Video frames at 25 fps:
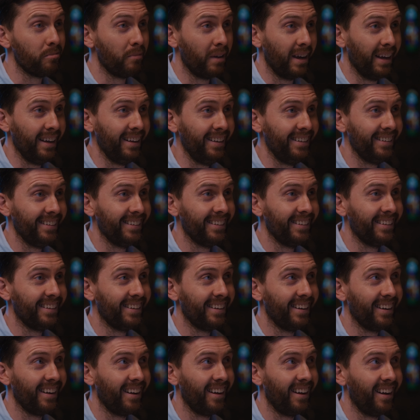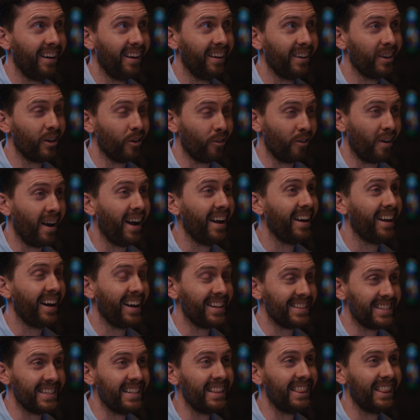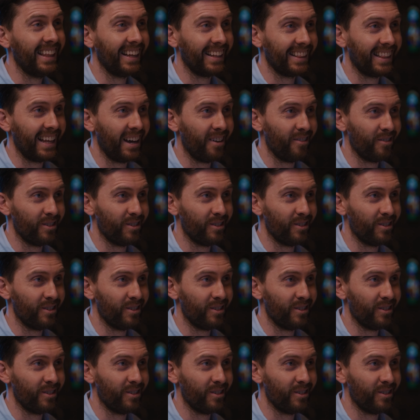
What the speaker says: met, you're right, I did think that